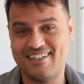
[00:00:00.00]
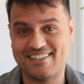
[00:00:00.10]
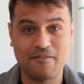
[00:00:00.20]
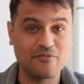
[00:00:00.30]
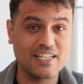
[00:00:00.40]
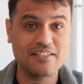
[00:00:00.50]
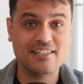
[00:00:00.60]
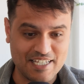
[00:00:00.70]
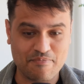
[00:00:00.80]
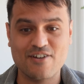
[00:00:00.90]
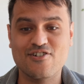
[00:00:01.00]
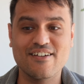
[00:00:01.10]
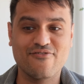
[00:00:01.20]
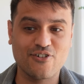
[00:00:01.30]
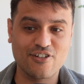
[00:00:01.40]
Some of these, especially
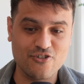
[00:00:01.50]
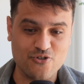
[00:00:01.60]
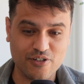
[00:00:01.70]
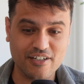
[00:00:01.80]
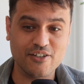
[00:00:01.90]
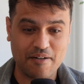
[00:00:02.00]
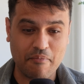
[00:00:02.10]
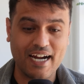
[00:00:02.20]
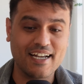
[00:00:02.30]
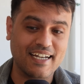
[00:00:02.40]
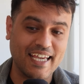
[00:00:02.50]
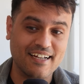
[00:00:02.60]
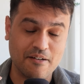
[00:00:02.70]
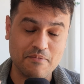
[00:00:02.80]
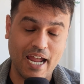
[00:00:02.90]
if you're in the junior, it might take
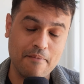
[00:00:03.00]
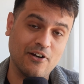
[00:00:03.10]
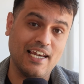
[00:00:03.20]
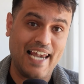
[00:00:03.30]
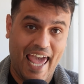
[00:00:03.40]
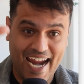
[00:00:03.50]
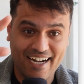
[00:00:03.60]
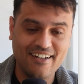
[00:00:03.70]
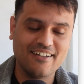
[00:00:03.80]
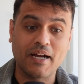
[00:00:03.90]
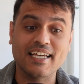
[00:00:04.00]
some time to land.